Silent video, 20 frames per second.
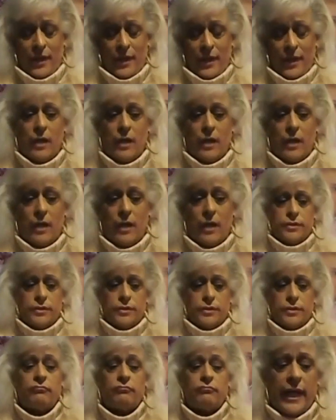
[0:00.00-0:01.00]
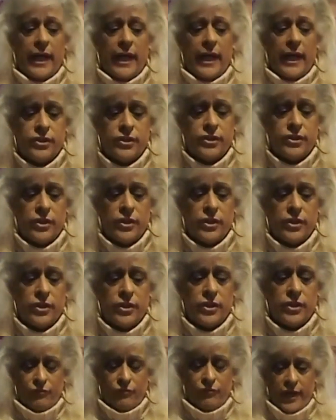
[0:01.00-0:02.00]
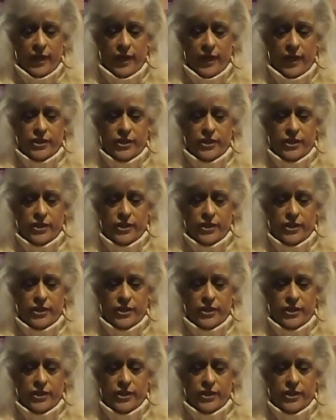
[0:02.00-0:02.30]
that the Star Trek franchise,